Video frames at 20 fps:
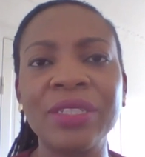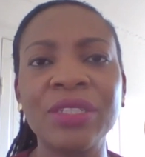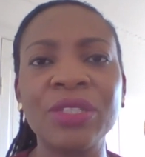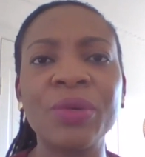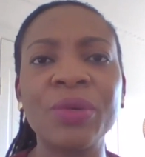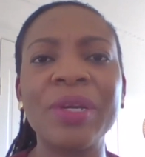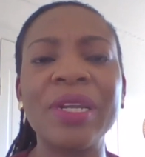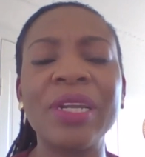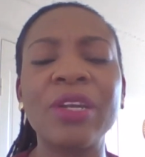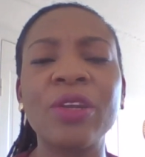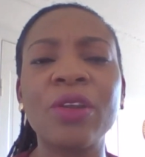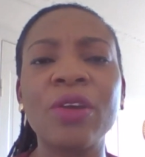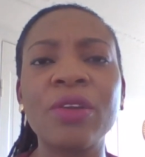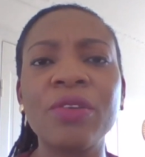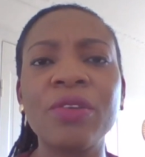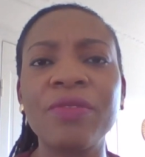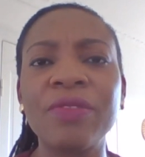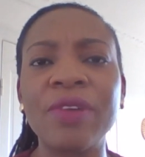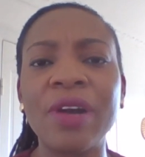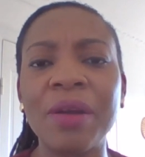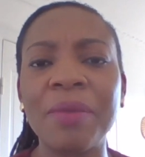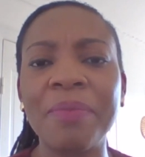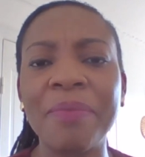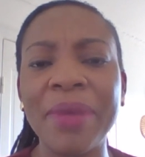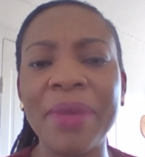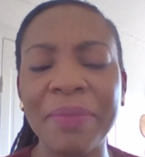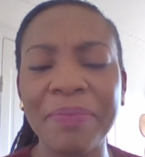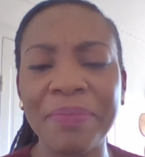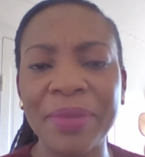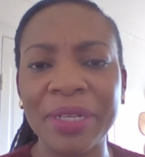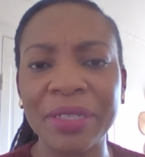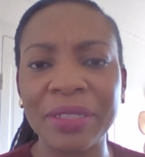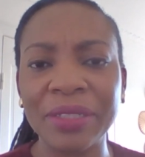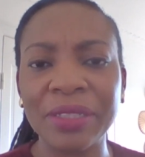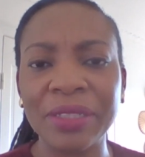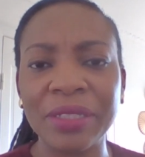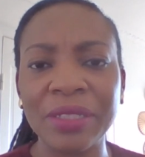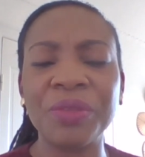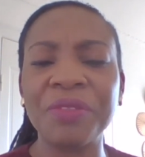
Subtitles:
So a lot of our members,